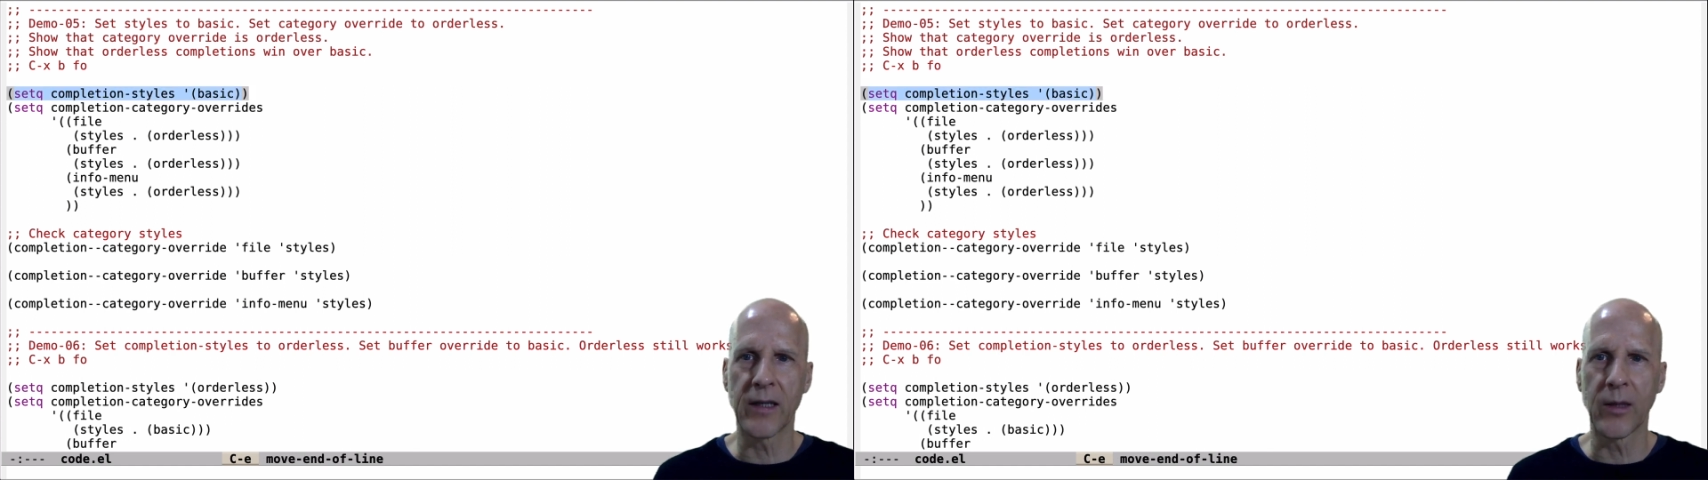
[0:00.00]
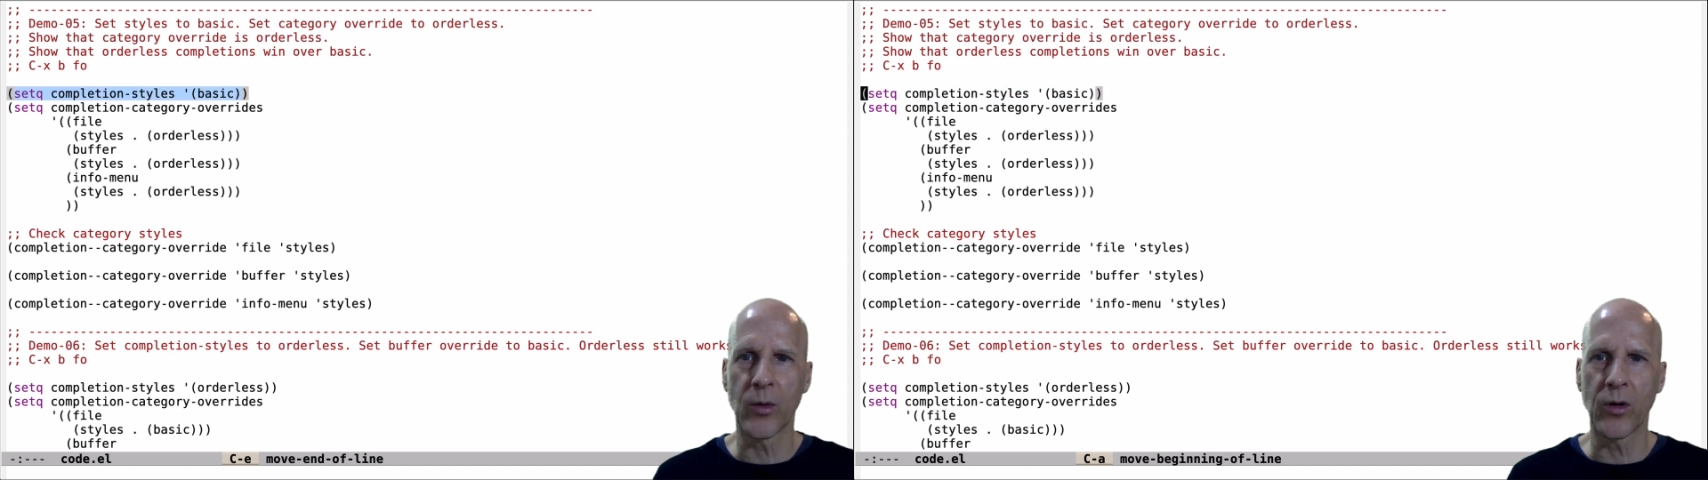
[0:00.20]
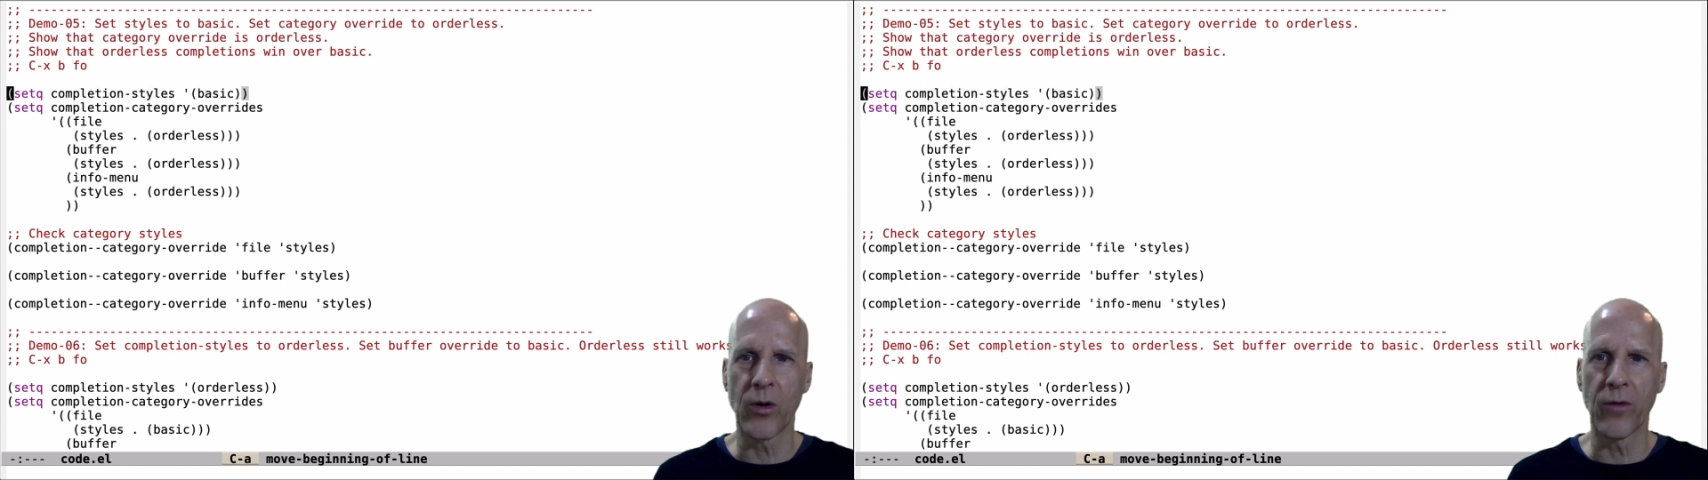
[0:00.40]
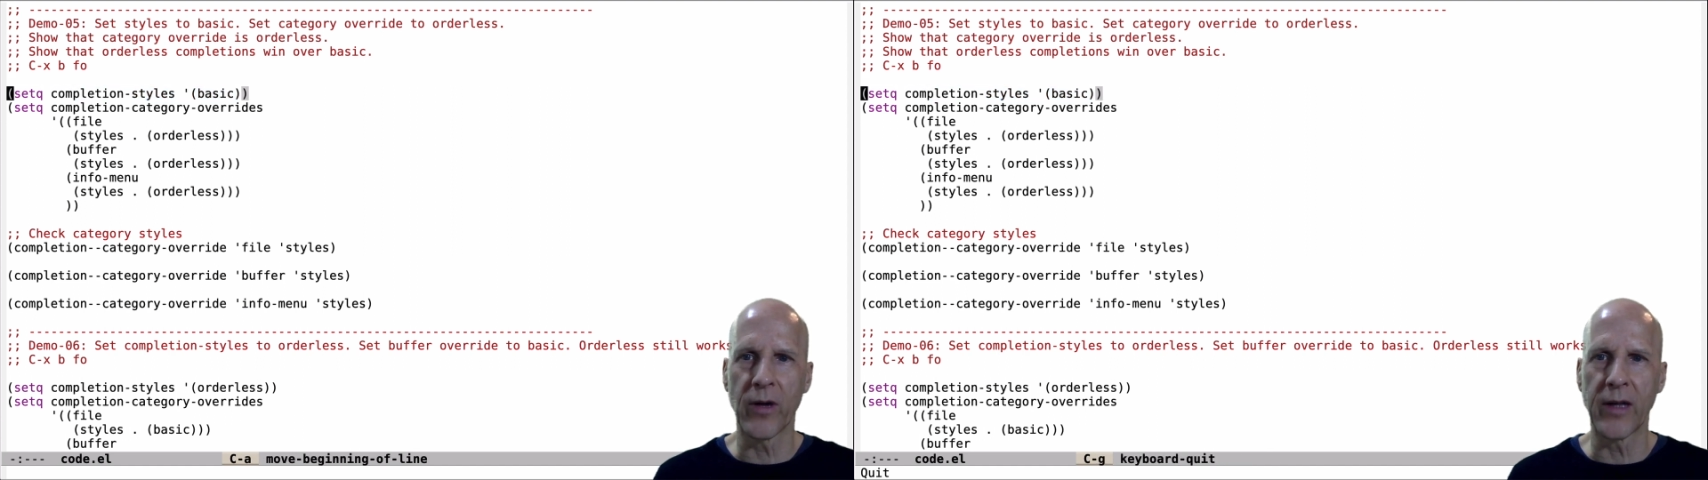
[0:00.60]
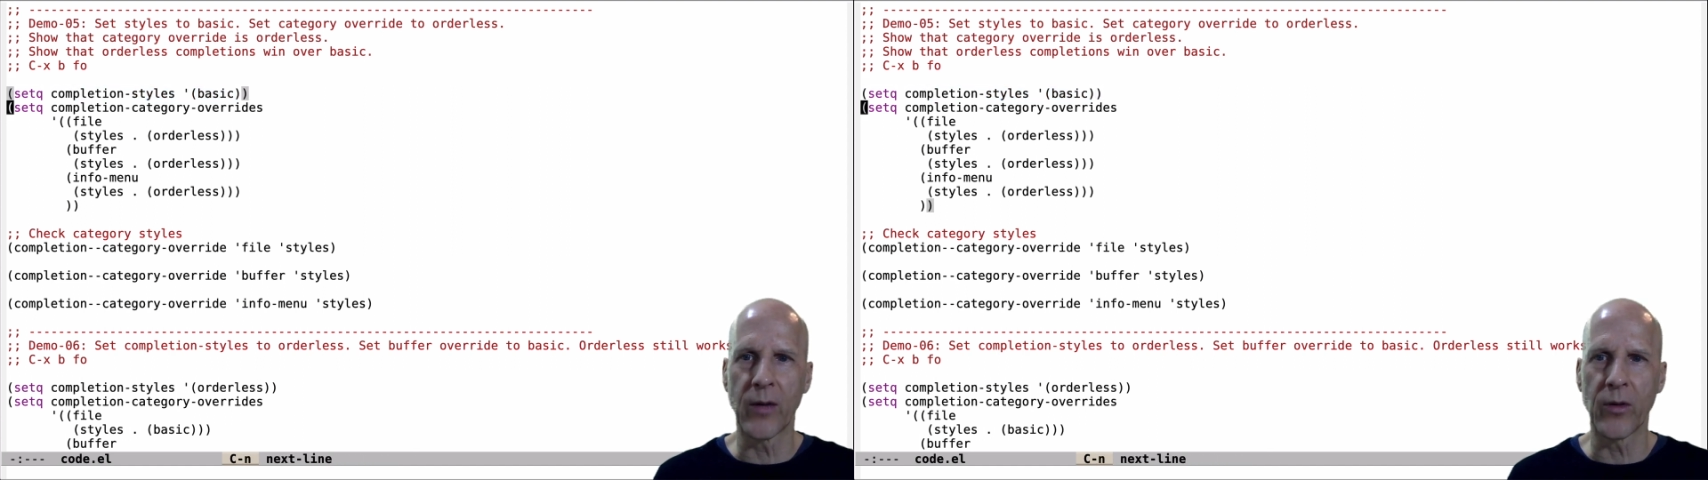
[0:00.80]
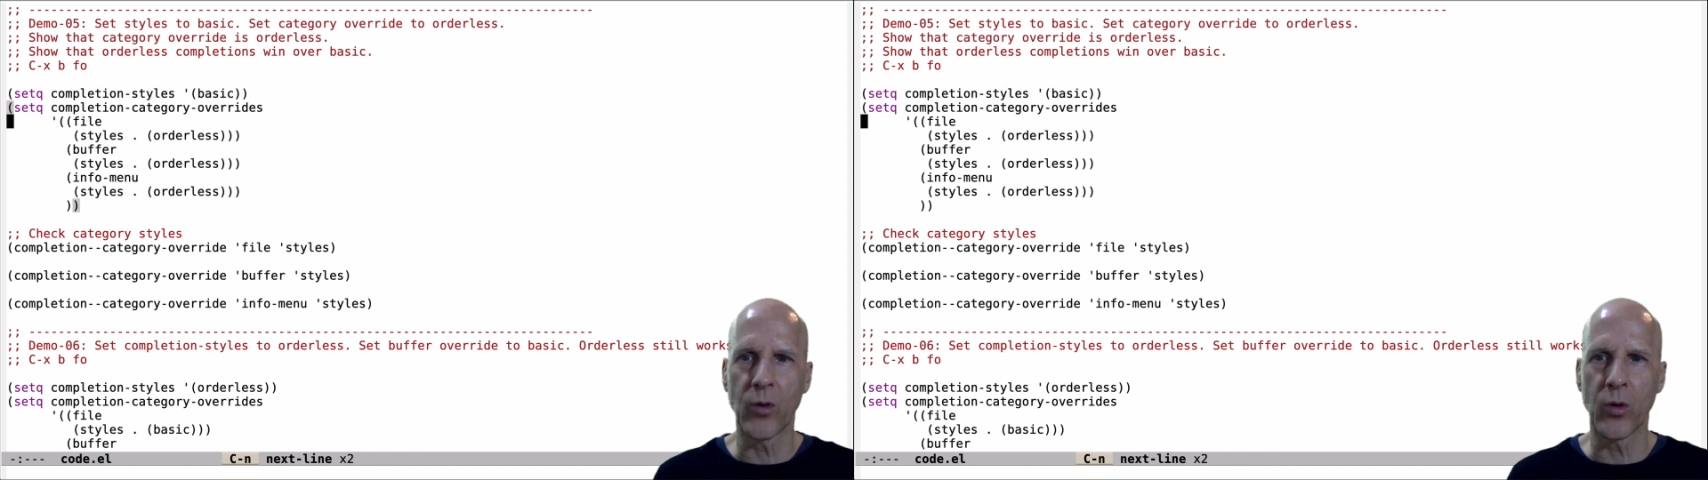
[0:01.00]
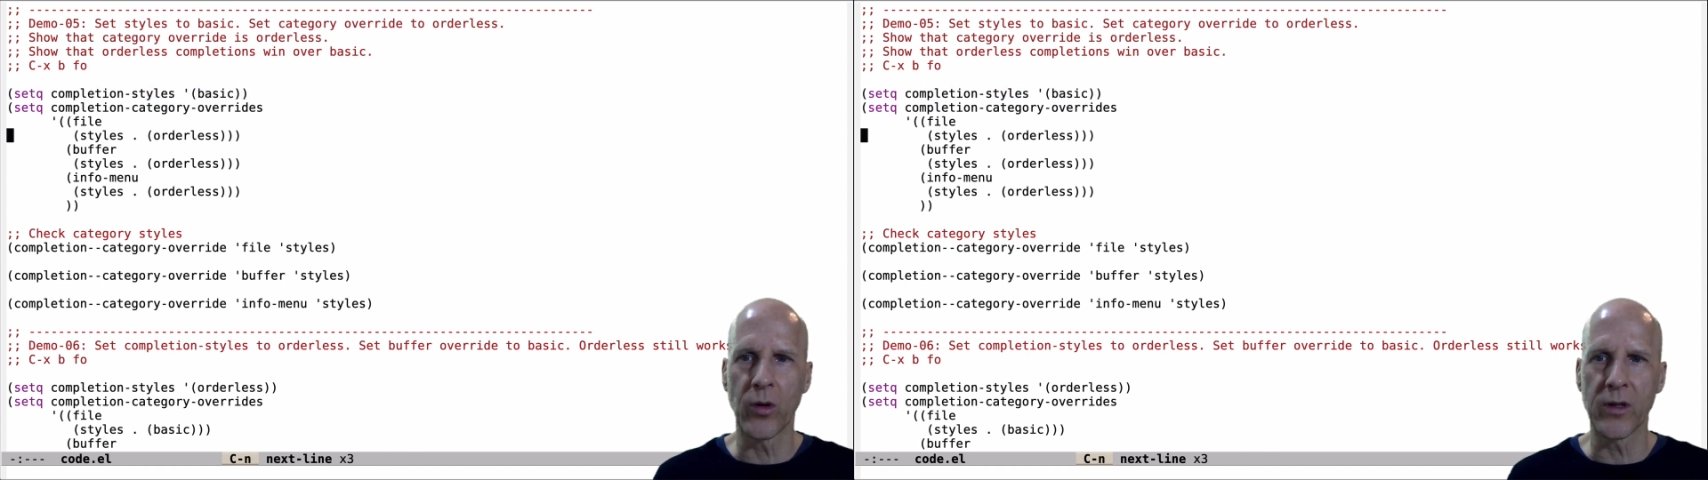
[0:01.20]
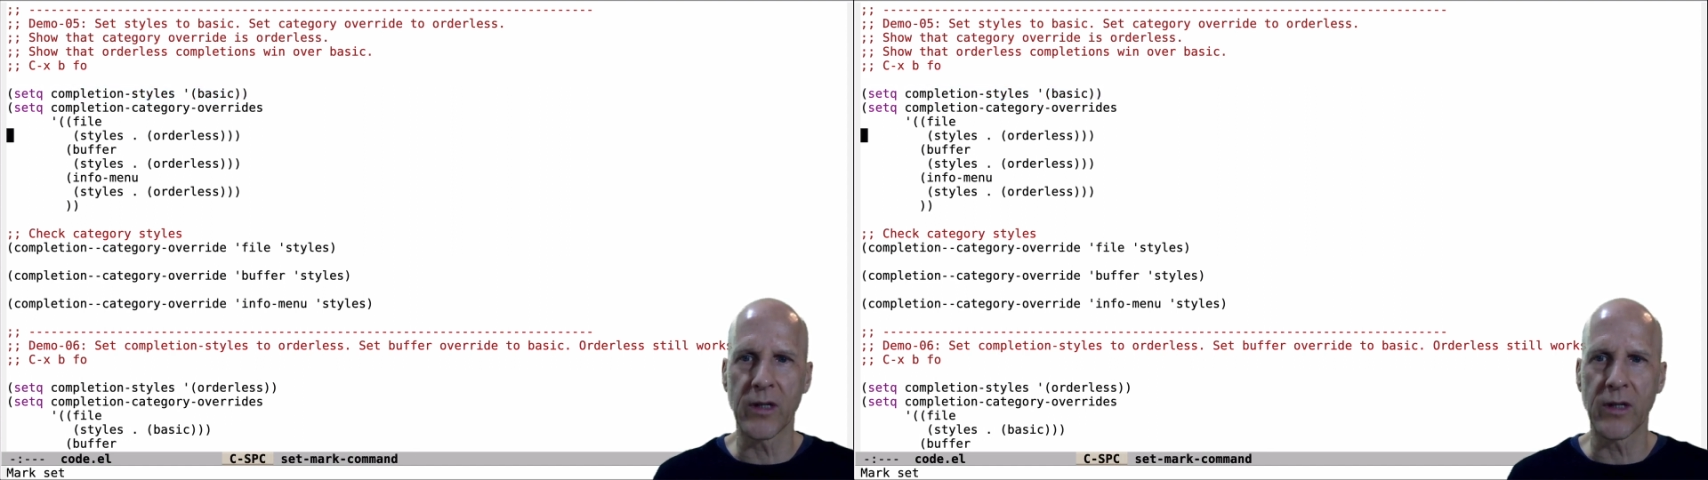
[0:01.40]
and then we're going to override that with orderless.